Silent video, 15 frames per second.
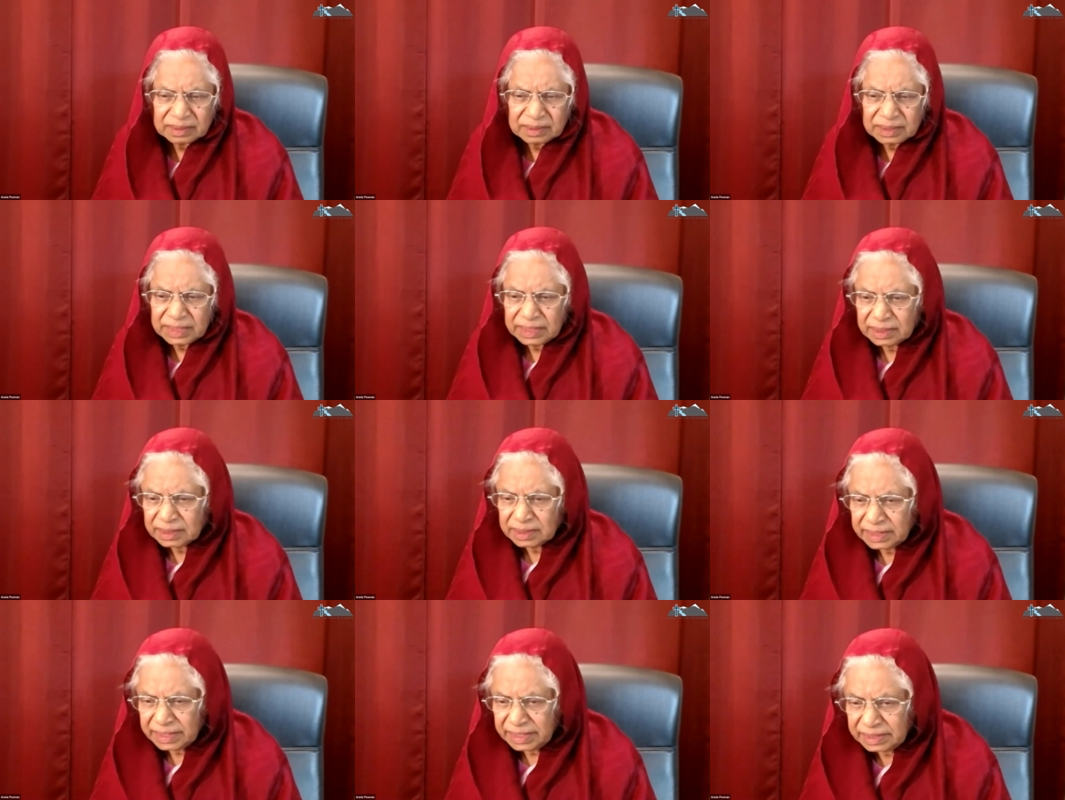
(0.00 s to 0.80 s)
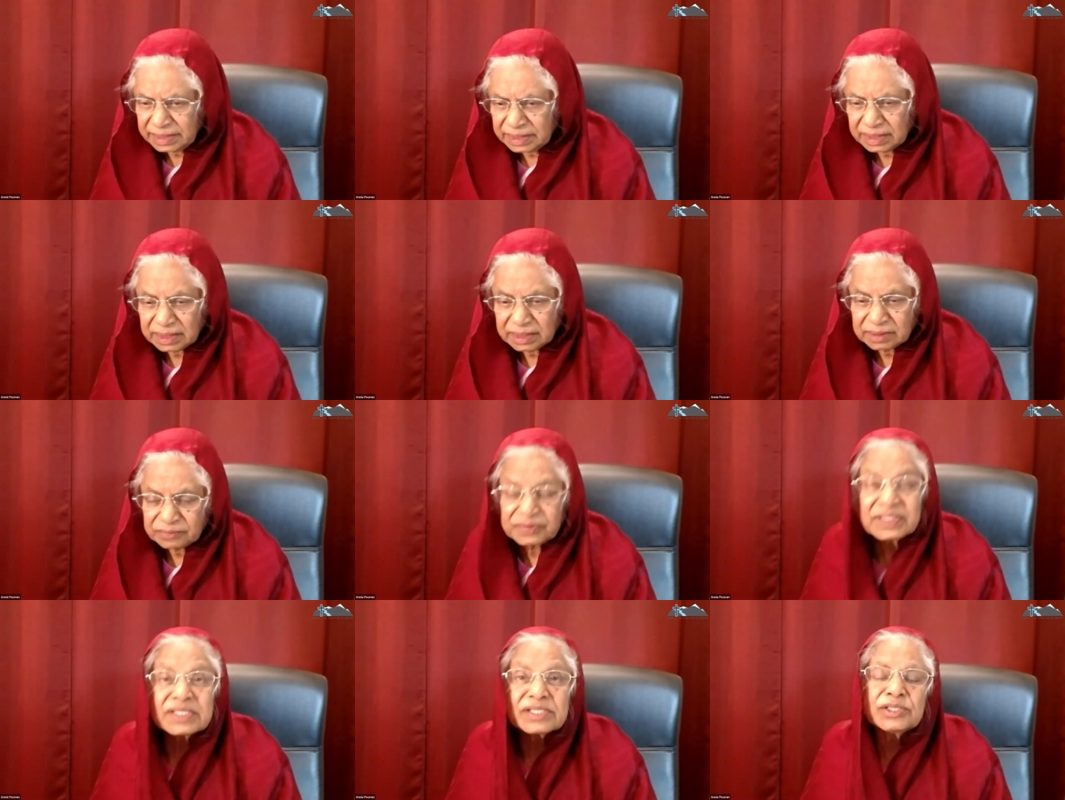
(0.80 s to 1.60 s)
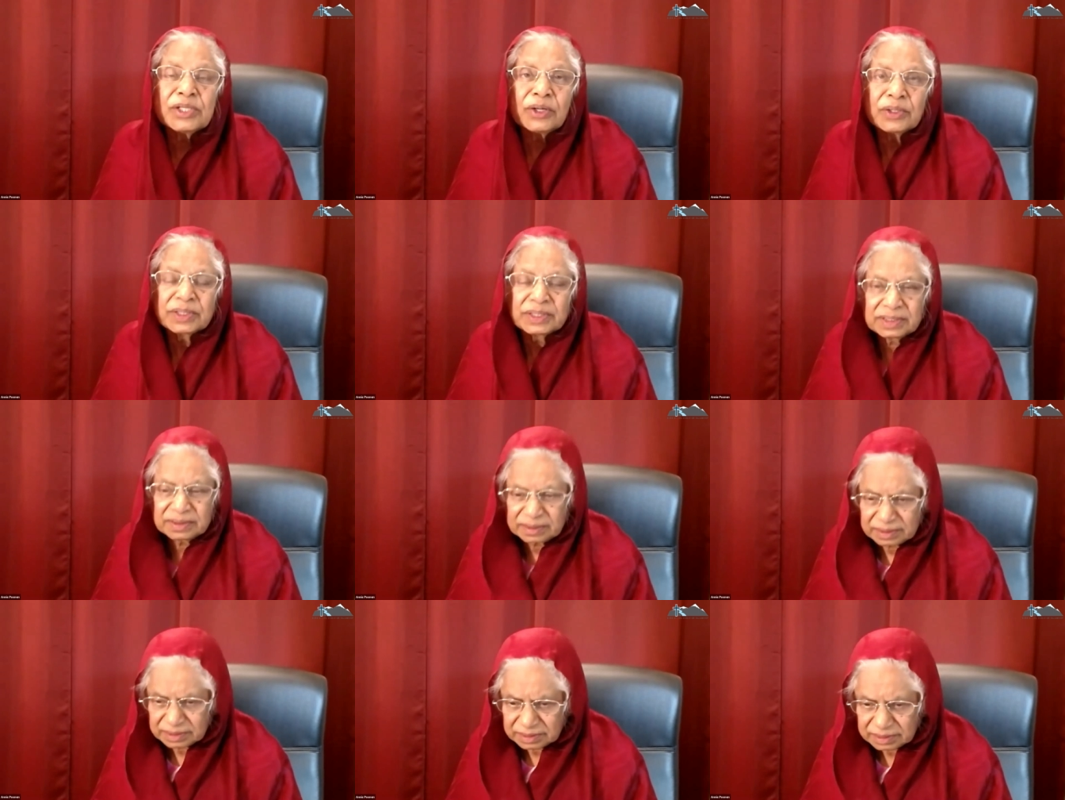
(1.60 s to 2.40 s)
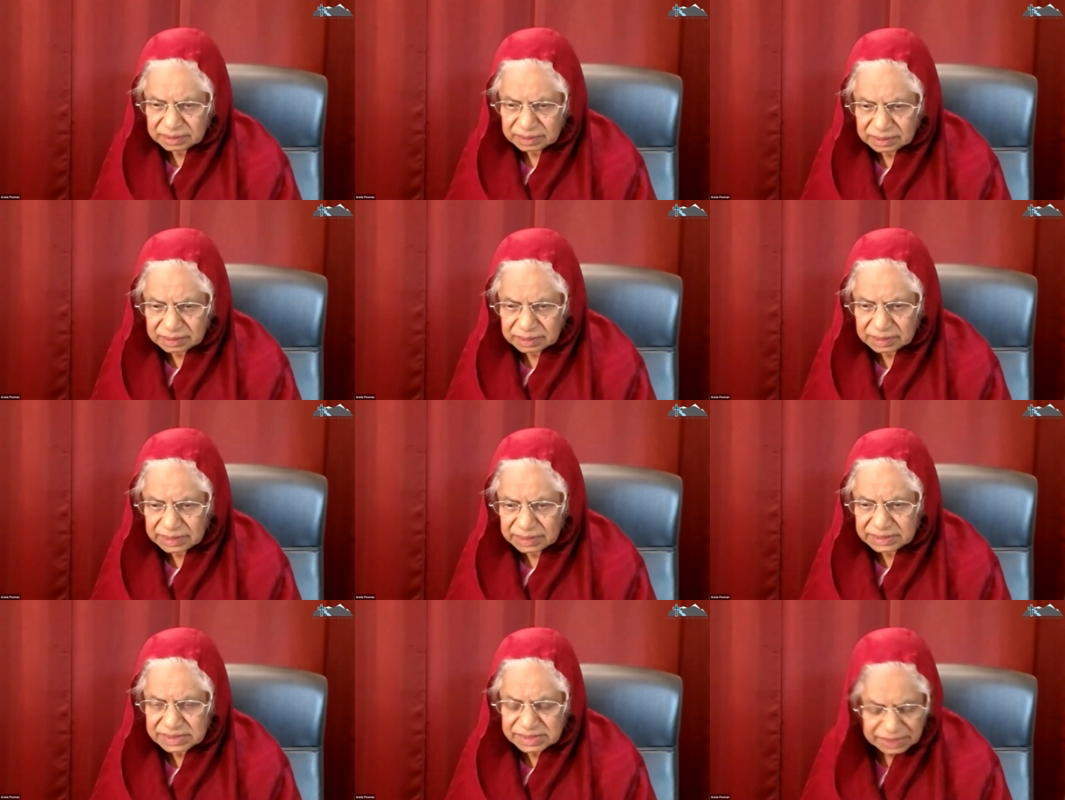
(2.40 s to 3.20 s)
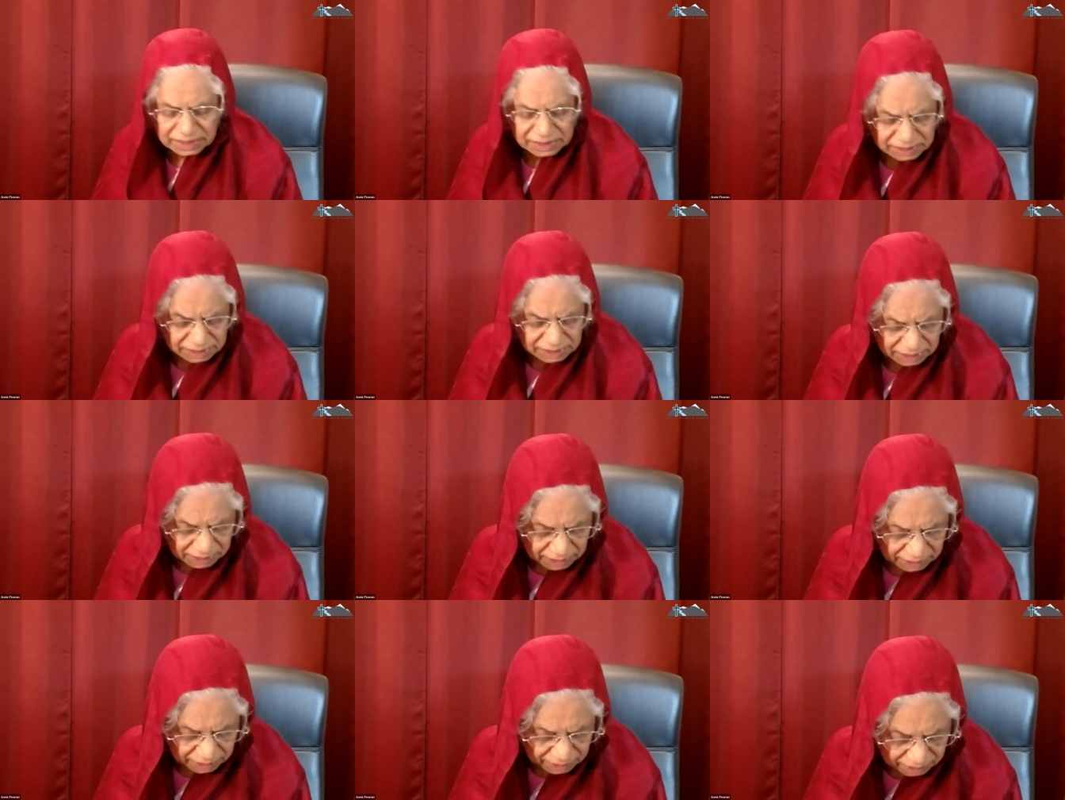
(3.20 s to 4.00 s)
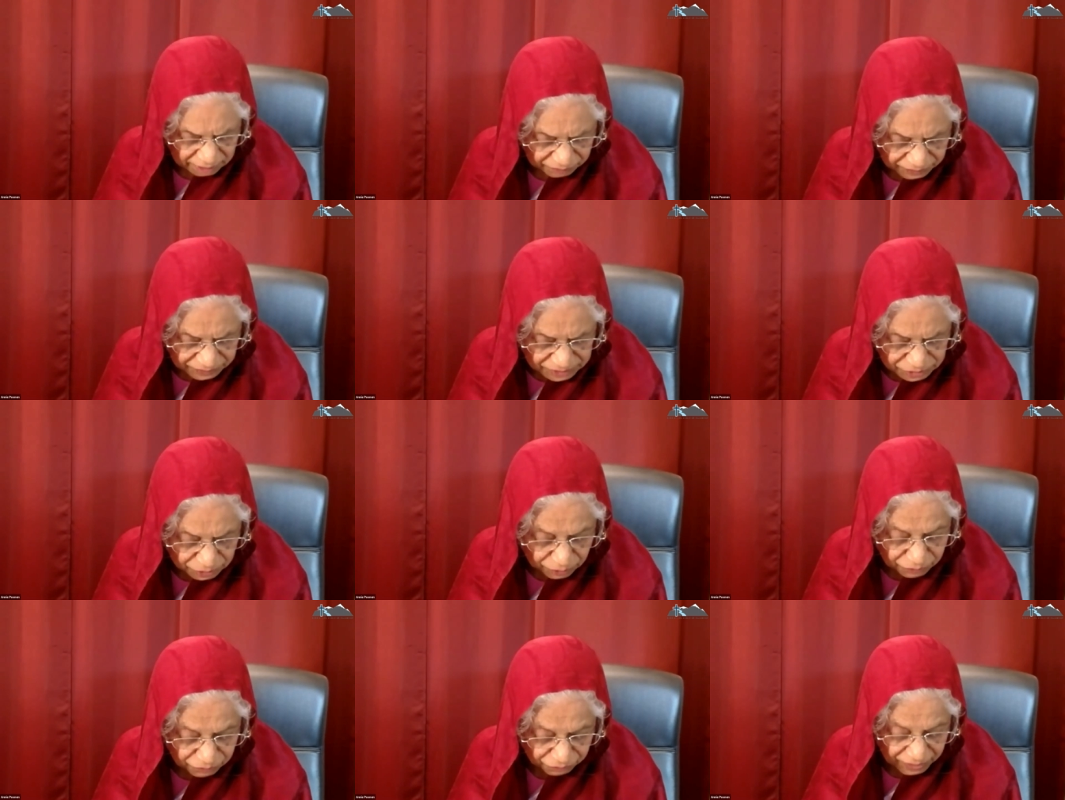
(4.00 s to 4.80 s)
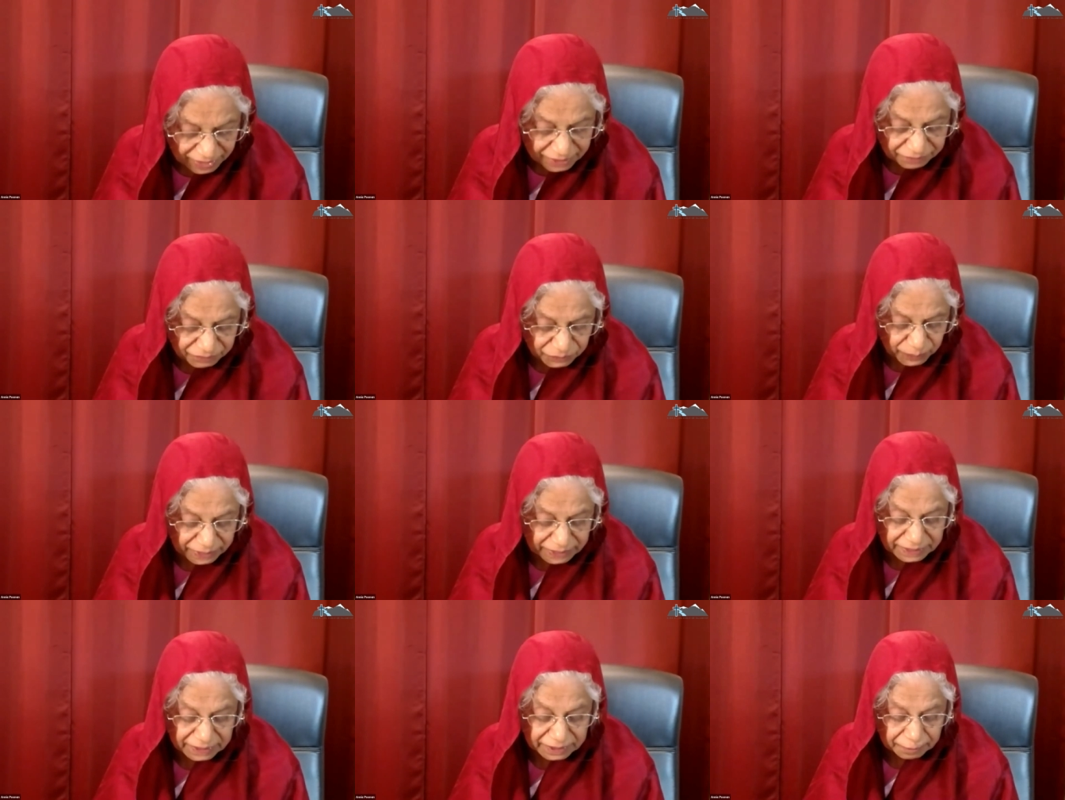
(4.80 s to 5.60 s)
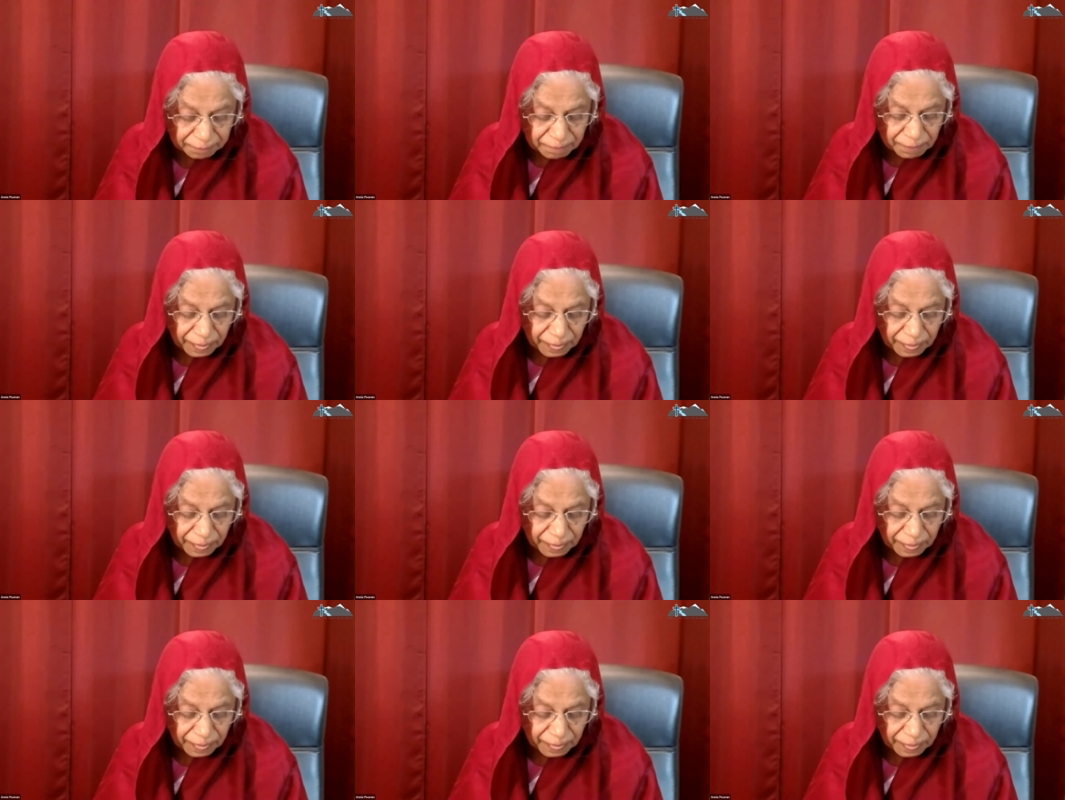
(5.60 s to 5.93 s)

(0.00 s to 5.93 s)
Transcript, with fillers: uh, in uh, First John, it says uh, First John five twenty.